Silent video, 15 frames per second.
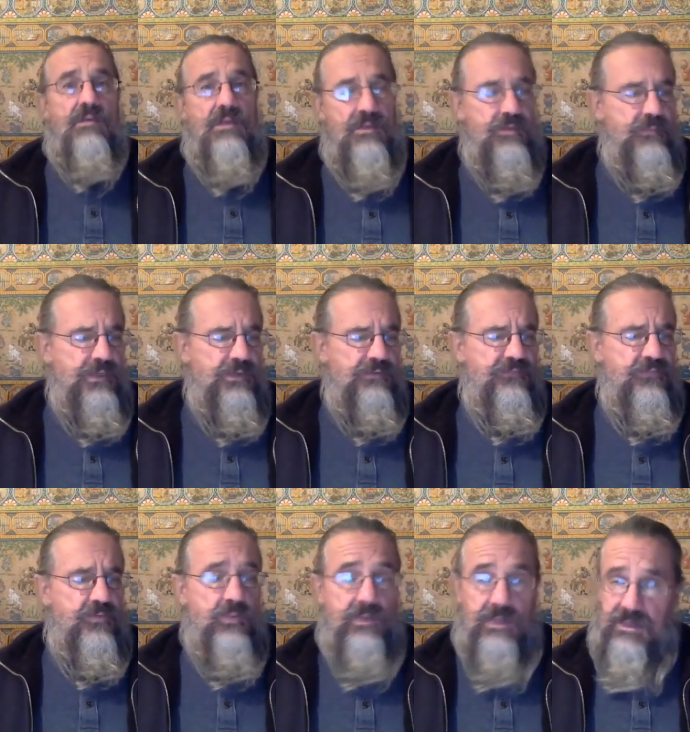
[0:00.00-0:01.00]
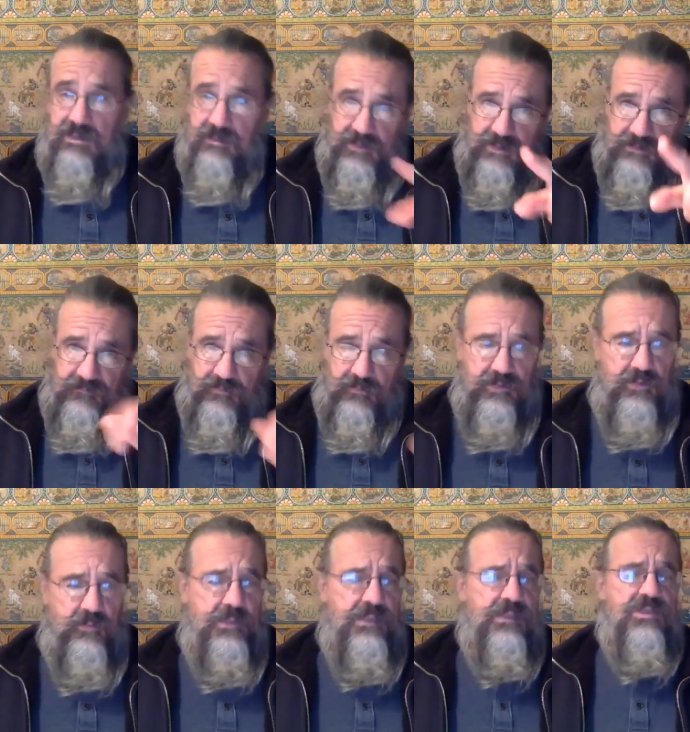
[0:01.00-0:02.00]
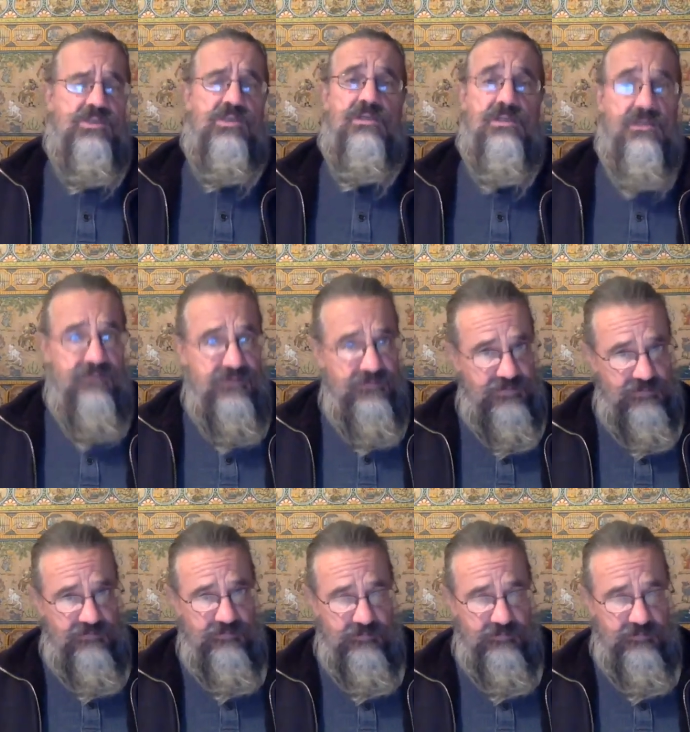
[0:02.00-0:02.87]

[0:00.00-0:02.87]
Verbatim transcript: Another metaphor, we had the metaphor in the Upanishads of the,